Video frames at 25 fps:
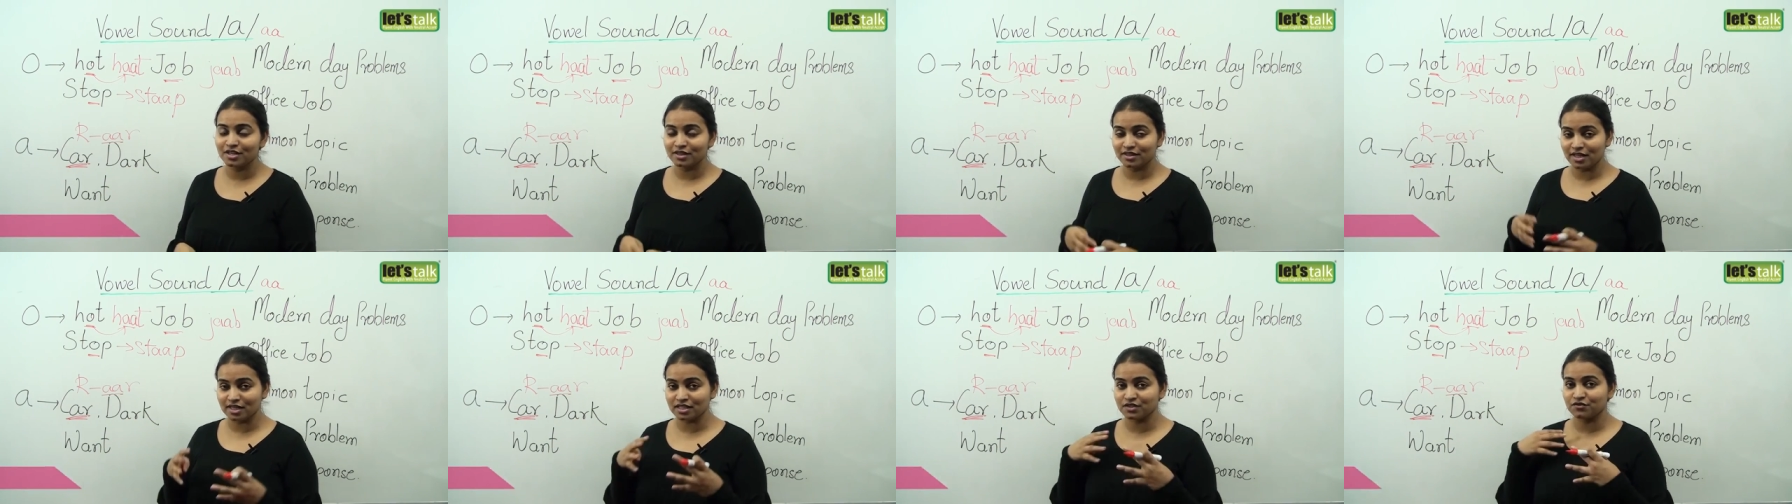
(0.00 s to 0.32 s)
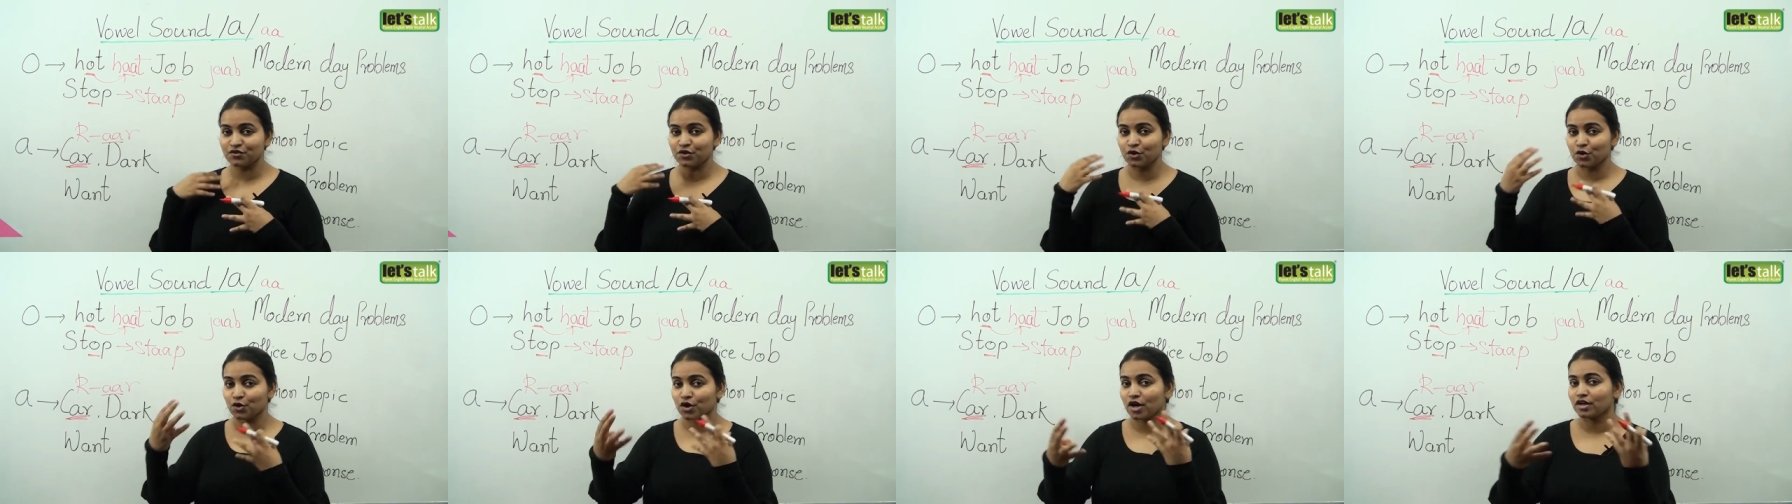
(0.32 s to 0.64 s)
That's
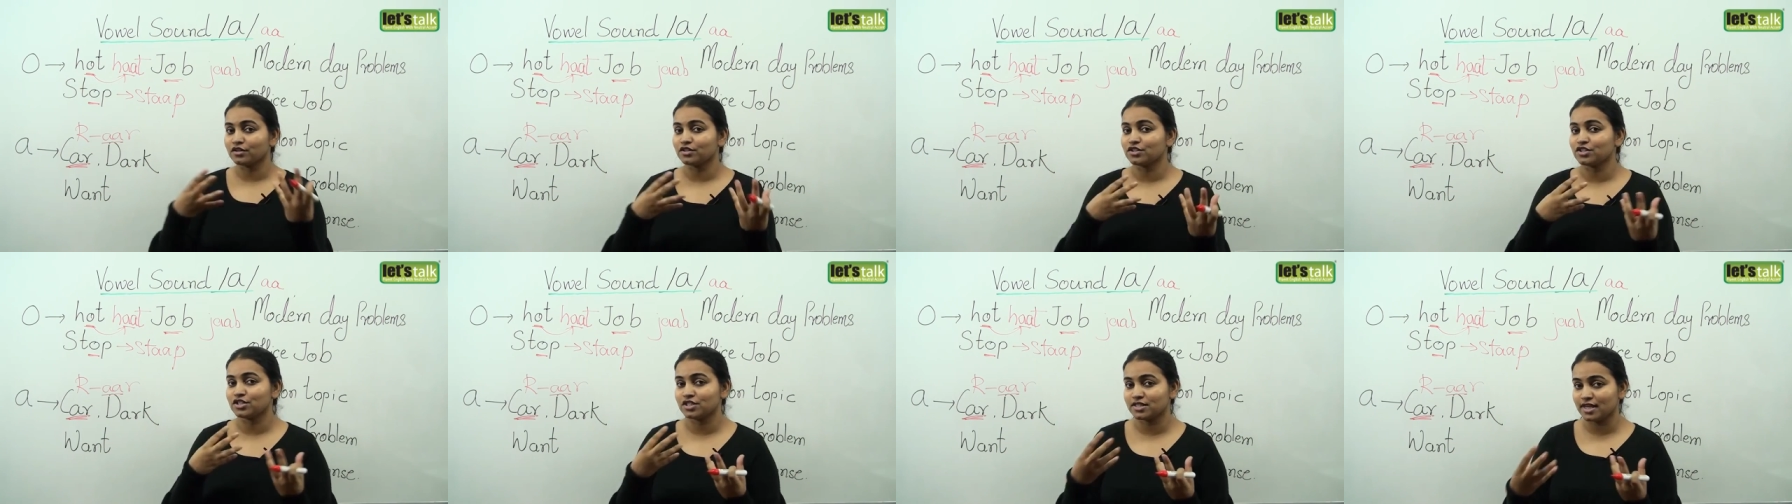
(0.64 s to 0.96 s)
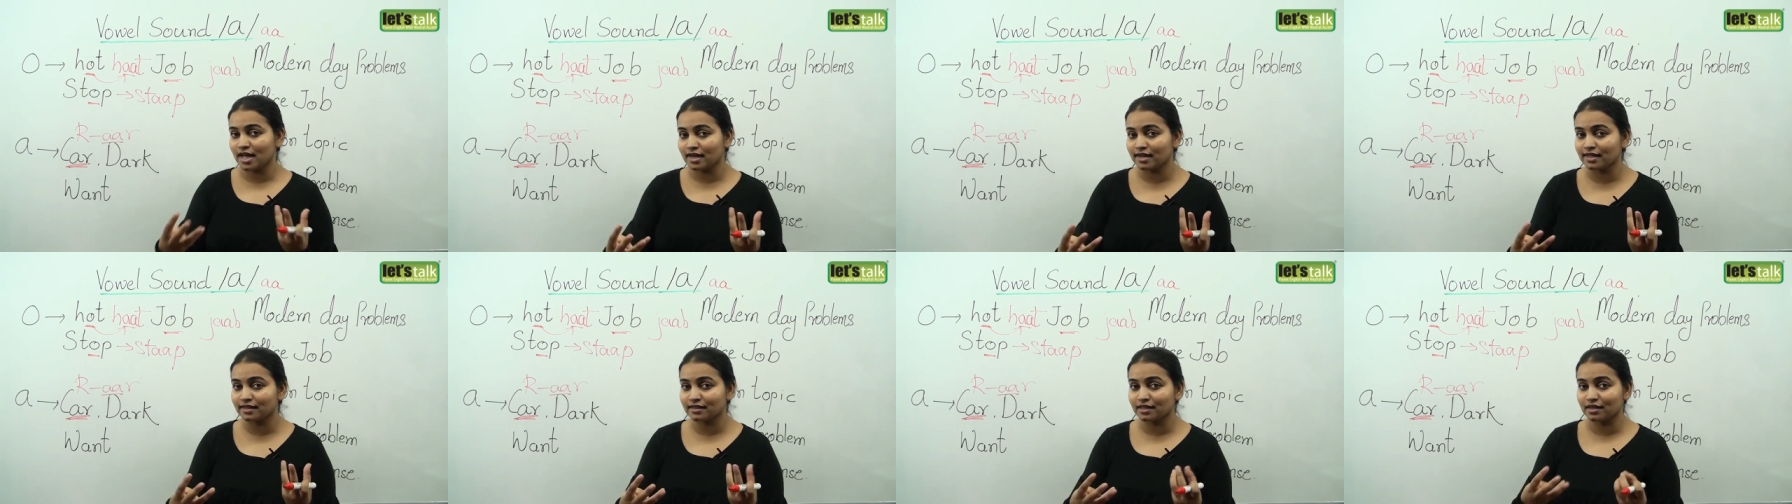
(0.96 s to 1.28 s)
for your
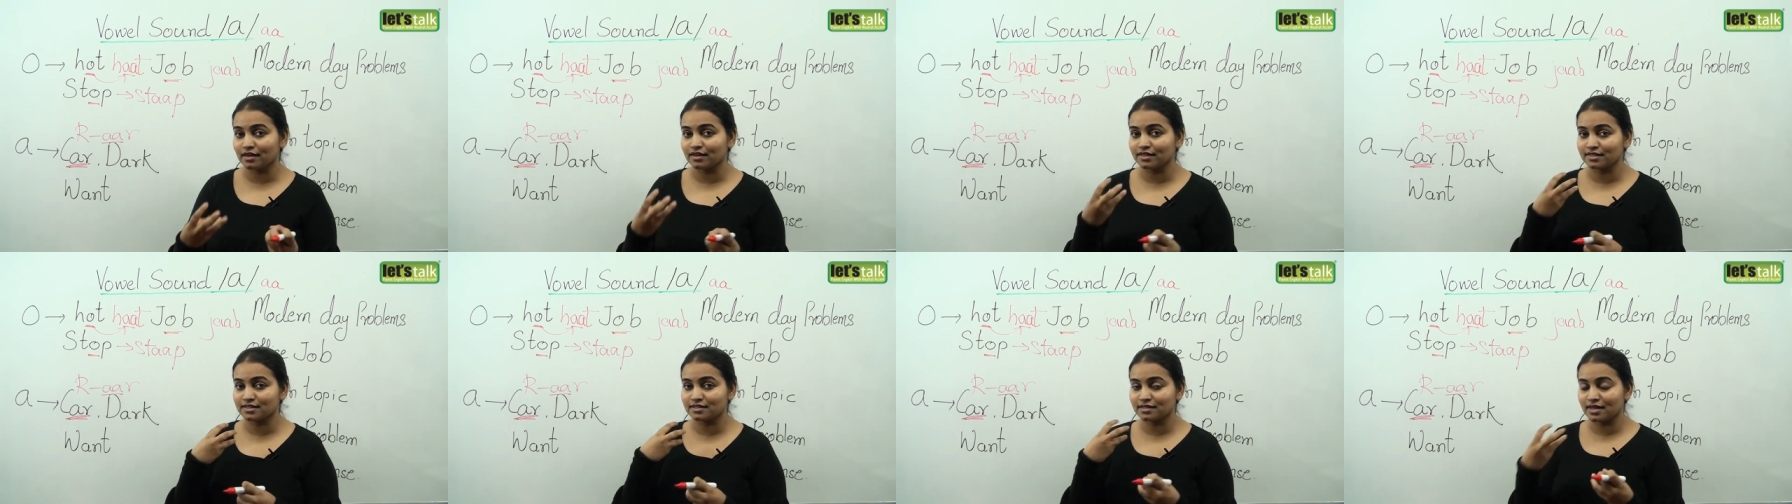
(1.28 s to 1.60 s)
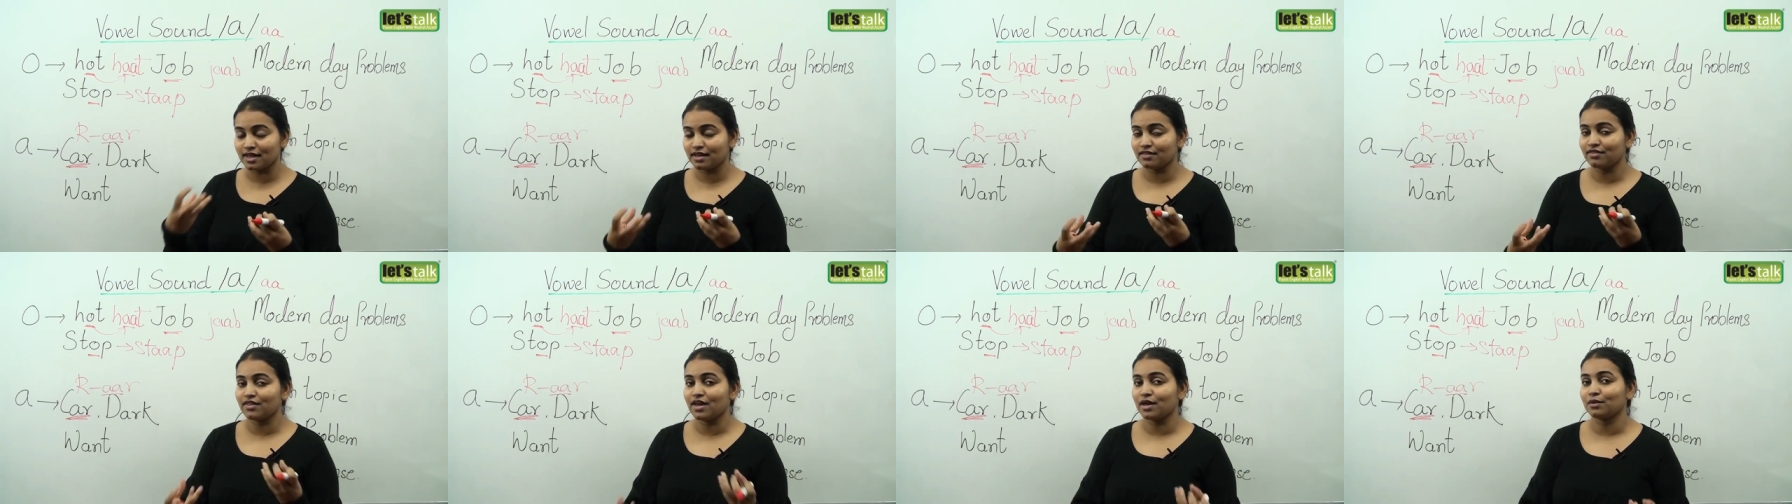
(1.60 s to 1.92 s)
understanding that I
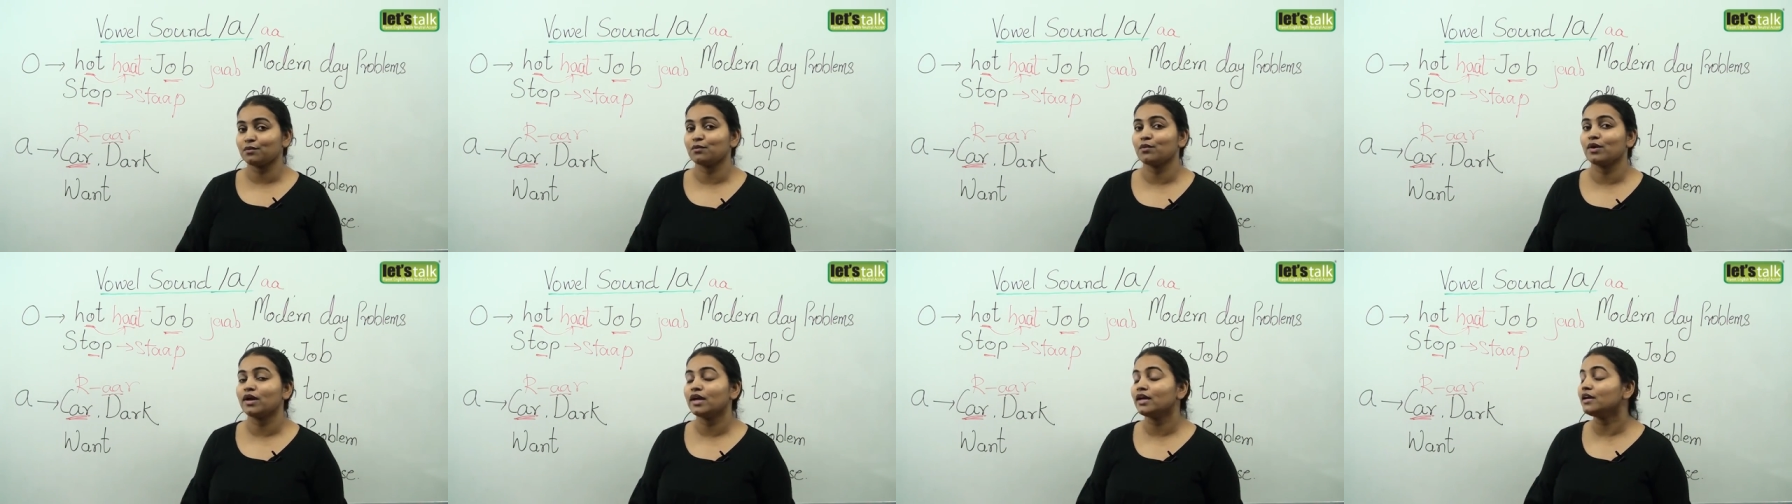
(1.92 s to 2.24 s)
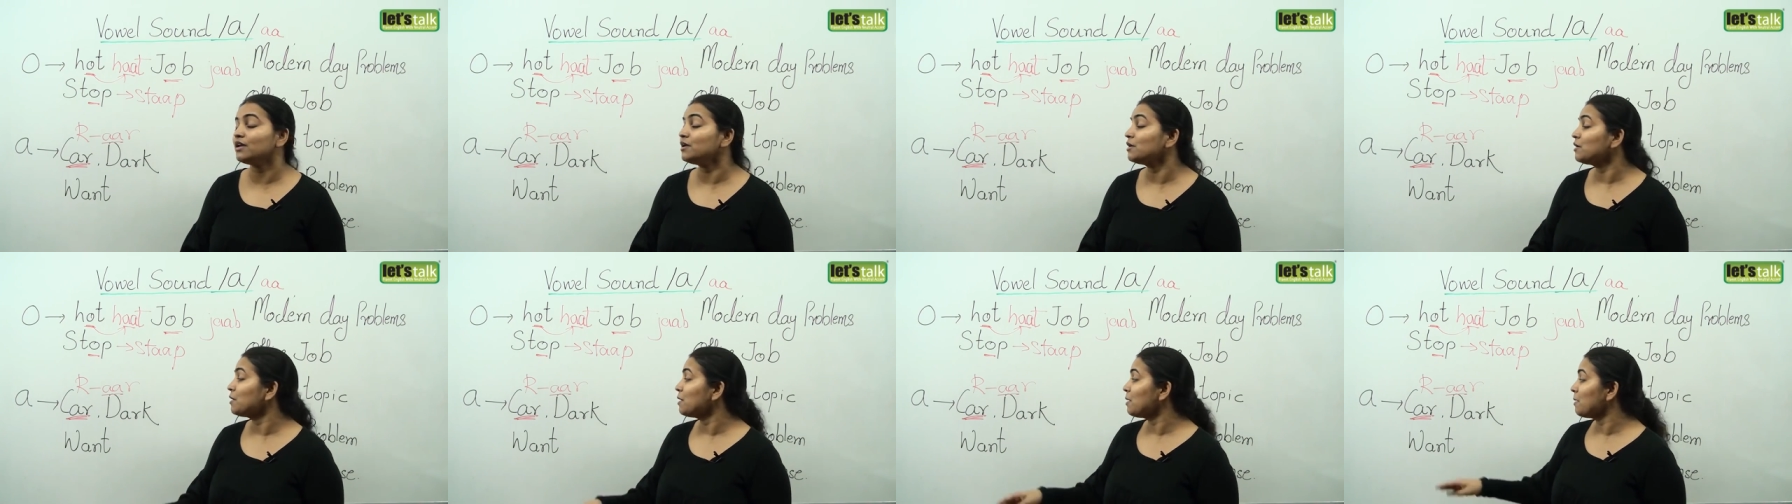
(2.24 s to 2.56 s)
say it that
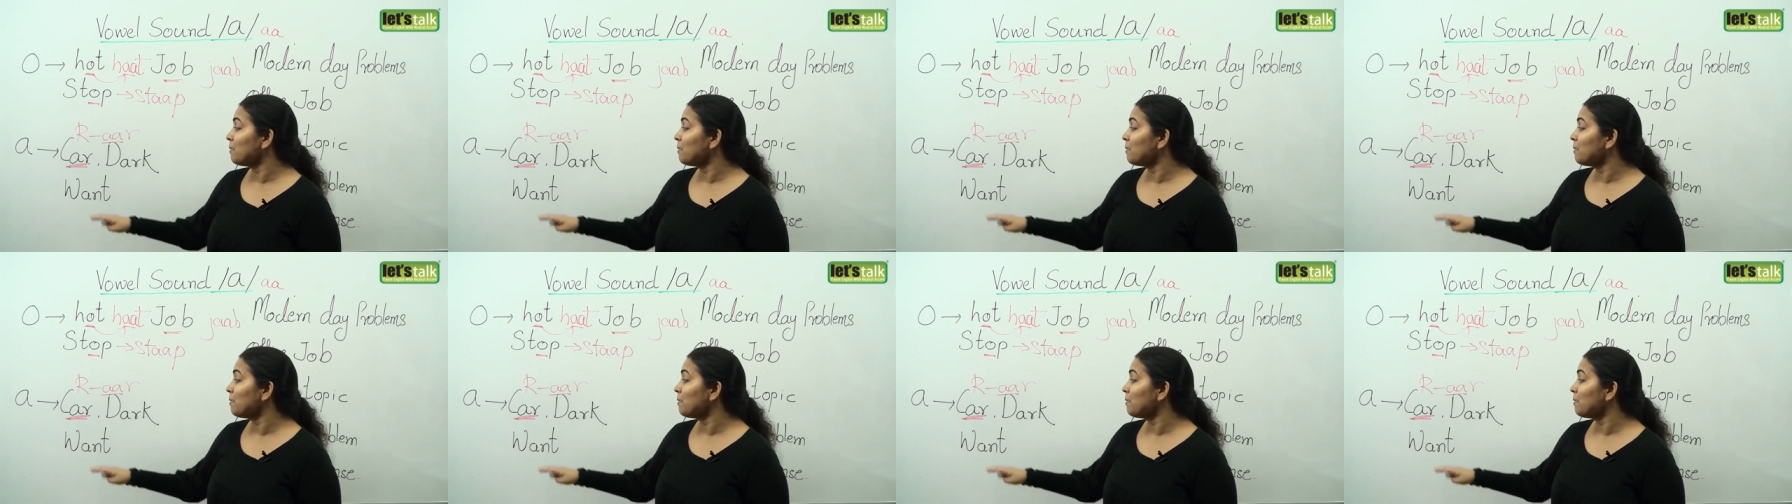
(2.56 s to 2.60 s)
way.